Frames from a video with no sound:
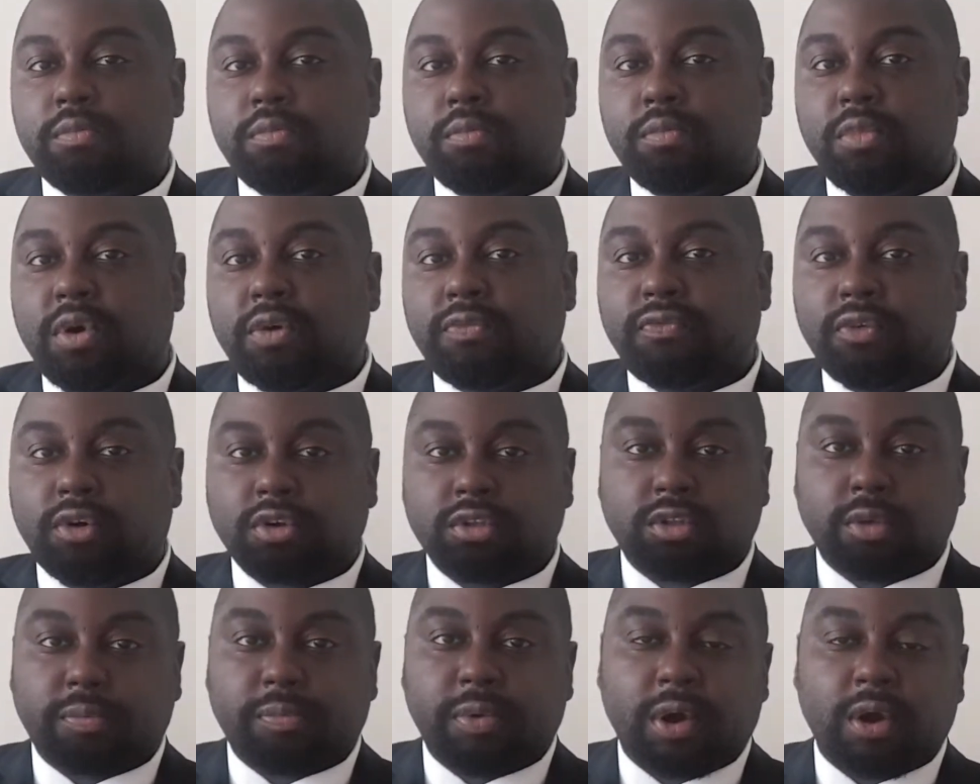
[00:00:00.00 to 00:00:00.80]
my
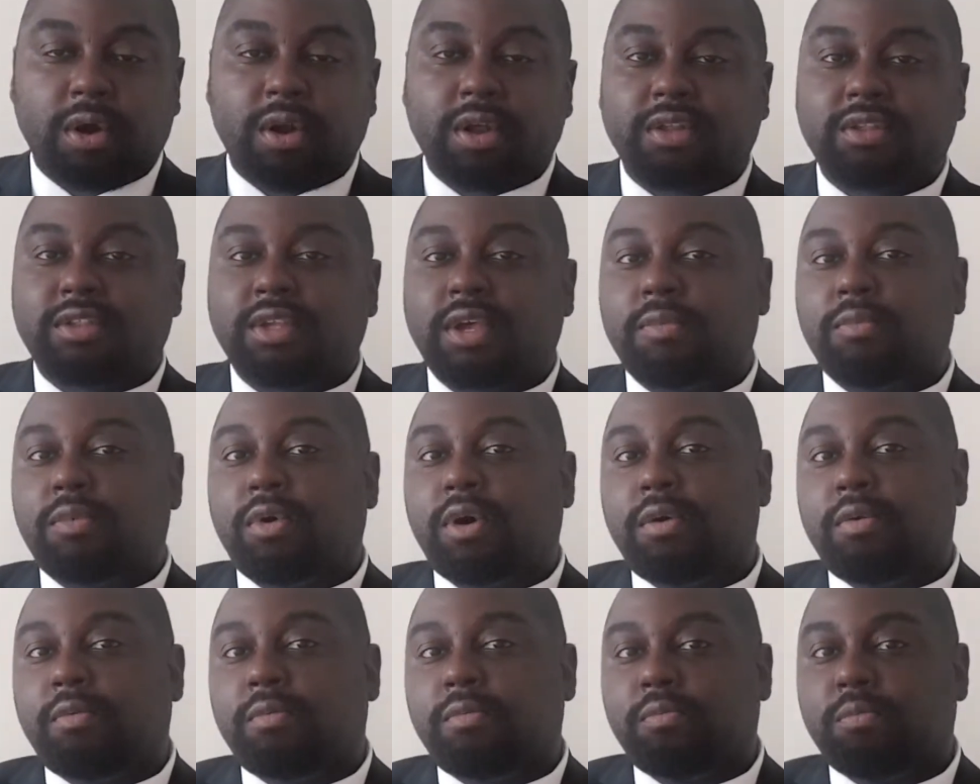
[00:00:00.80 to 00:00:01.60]
foster parents and
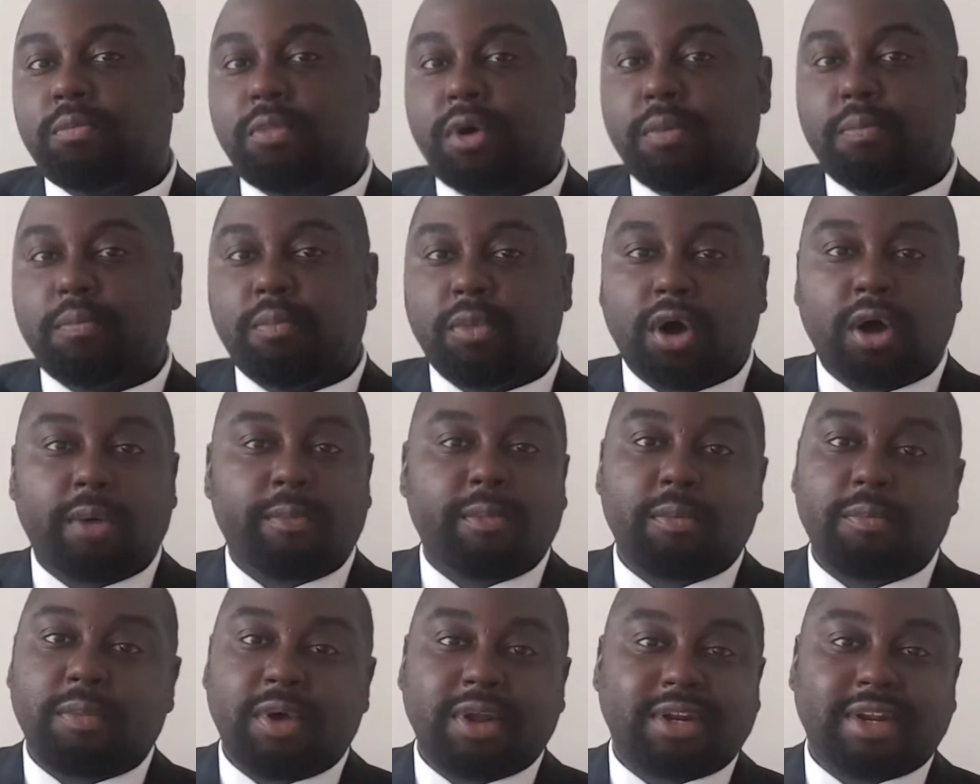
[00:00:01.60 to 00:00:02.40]
my mom
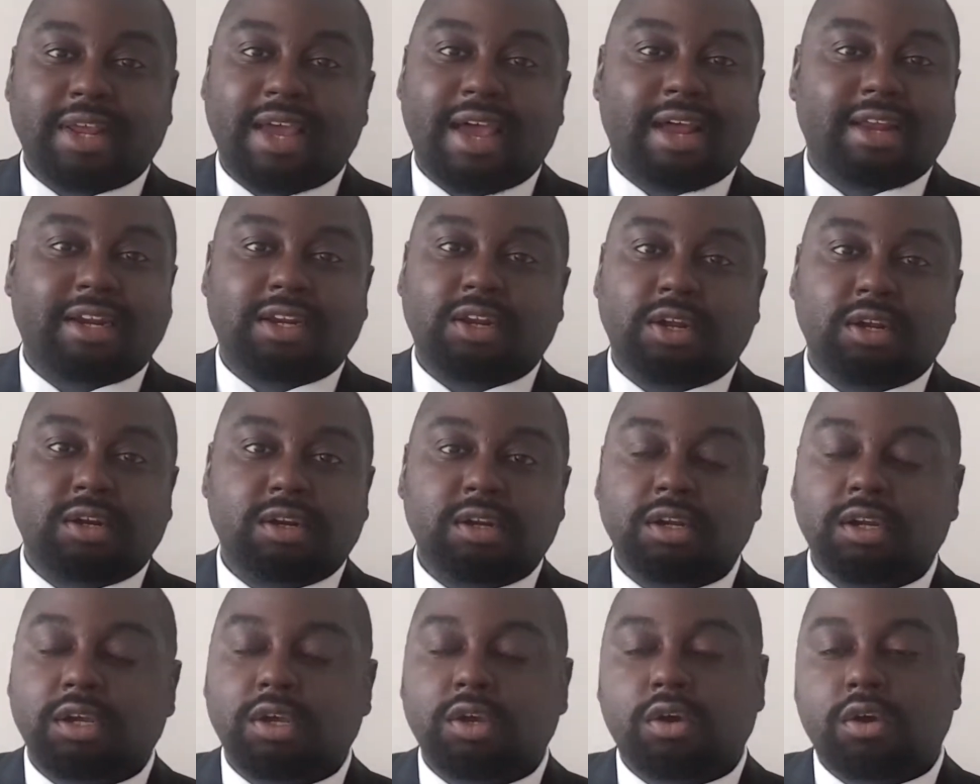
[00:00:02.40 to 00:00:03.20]
and my dad,
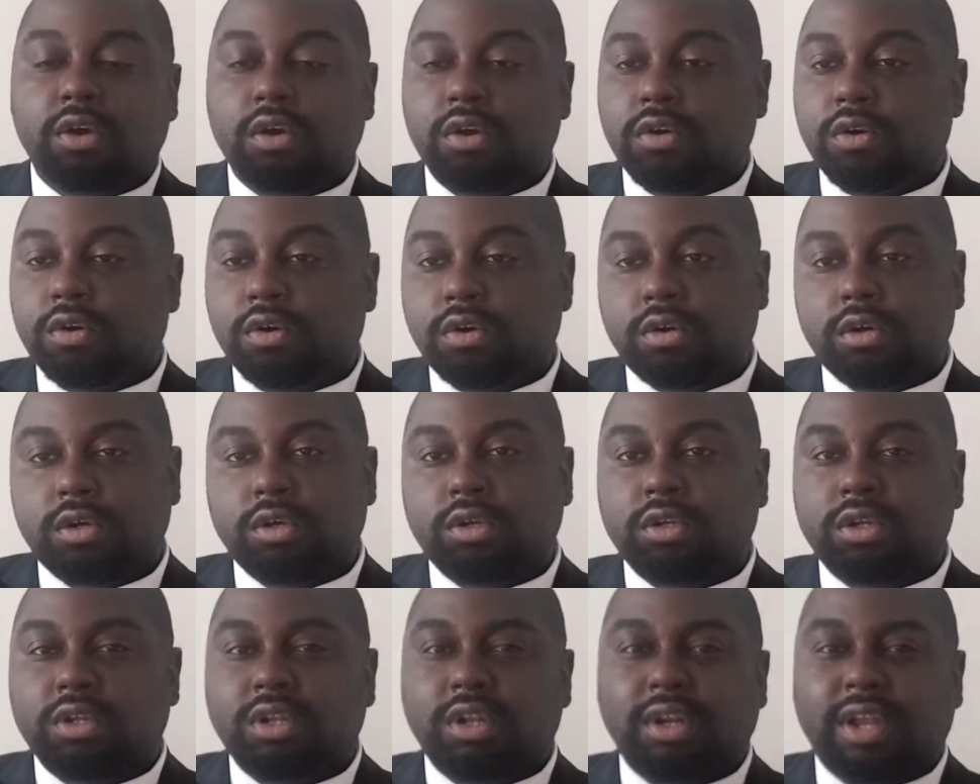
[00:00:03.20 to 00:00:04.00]
and
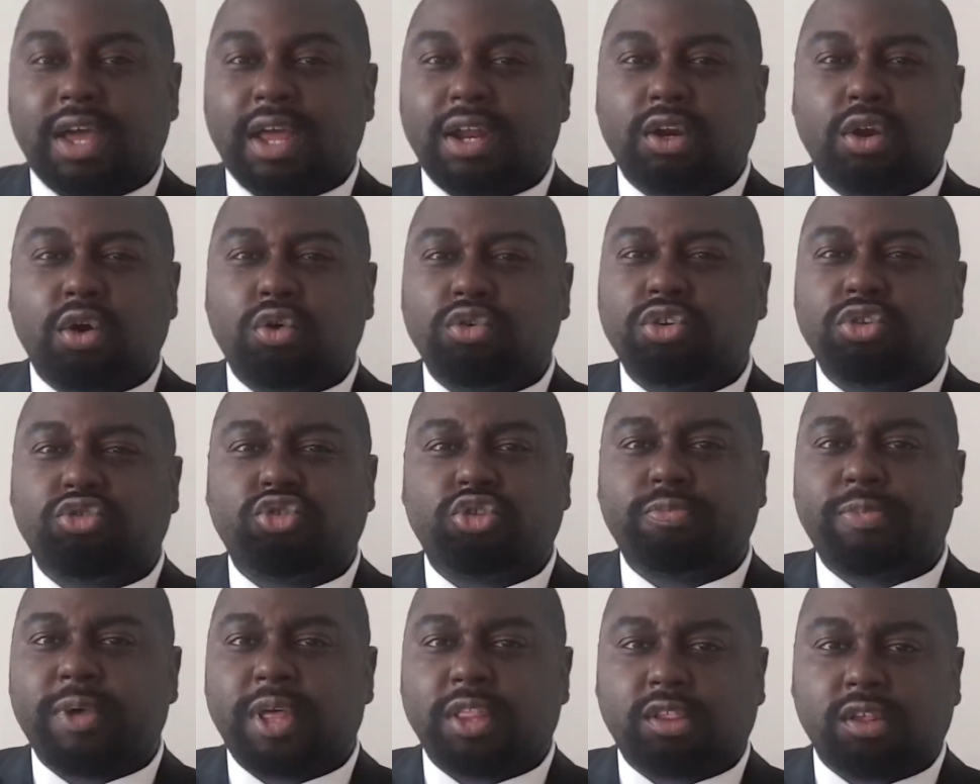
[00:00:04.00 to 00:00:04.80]
like, no
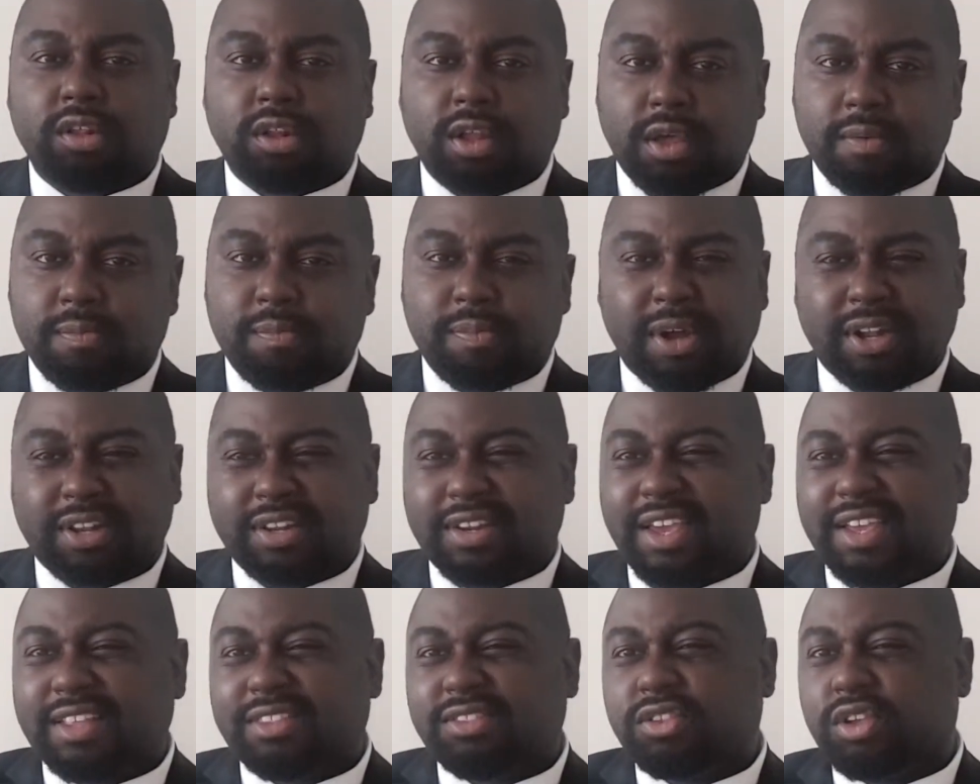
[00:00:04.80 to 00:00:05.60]
disrespect to them, but
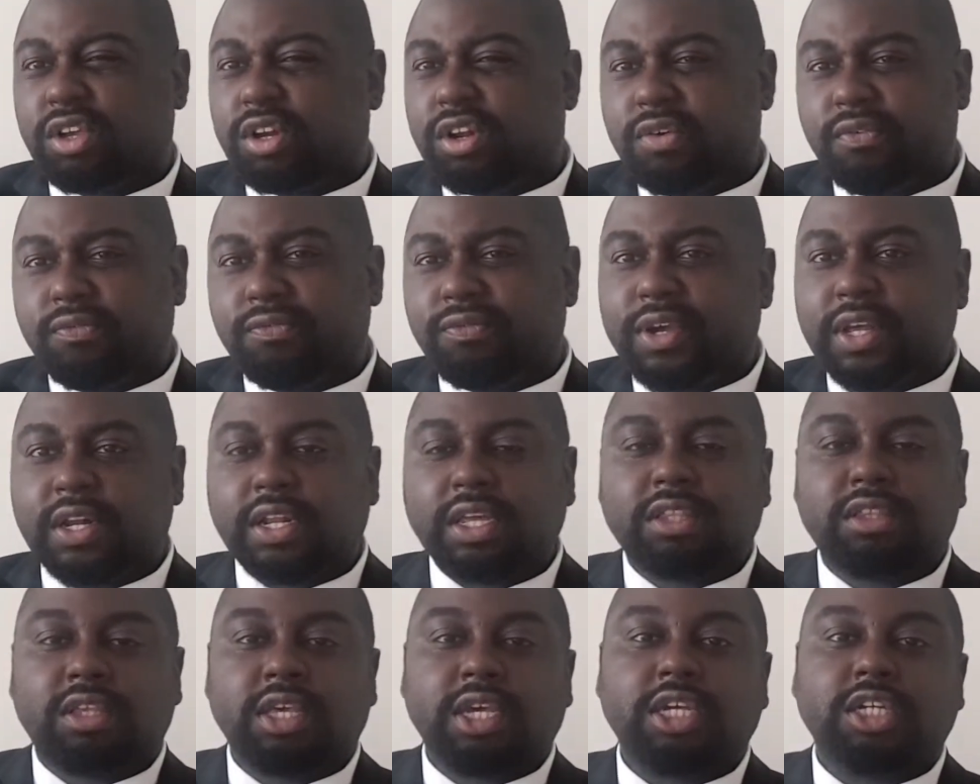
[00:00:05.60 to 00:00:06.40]
they didn't really
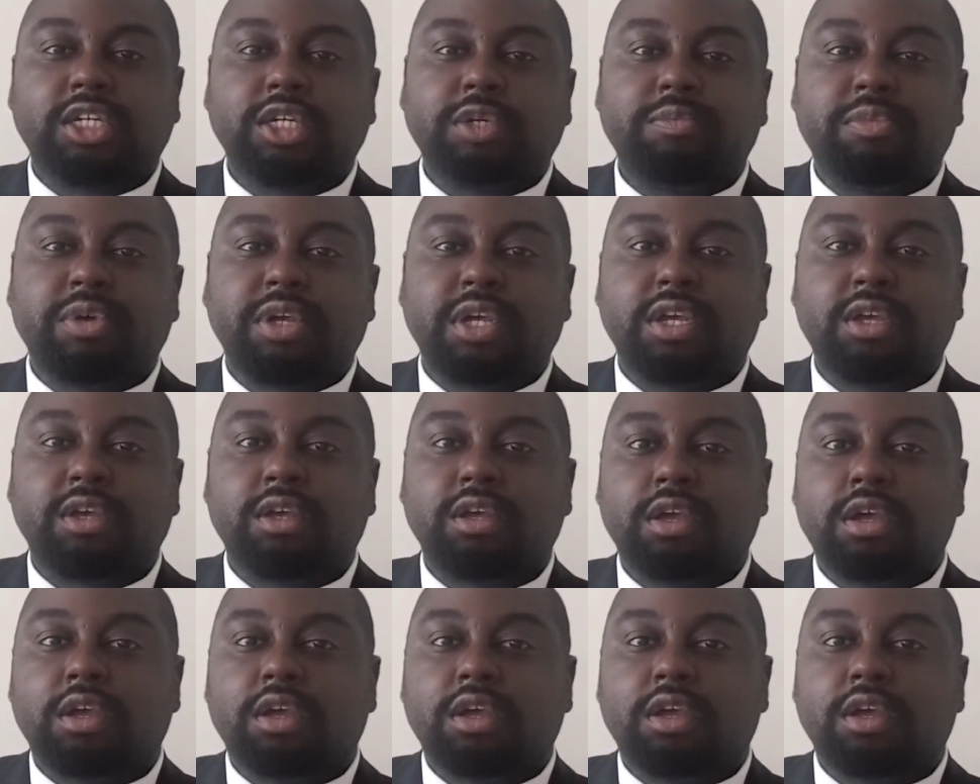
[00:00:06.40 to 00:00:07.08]
teach me,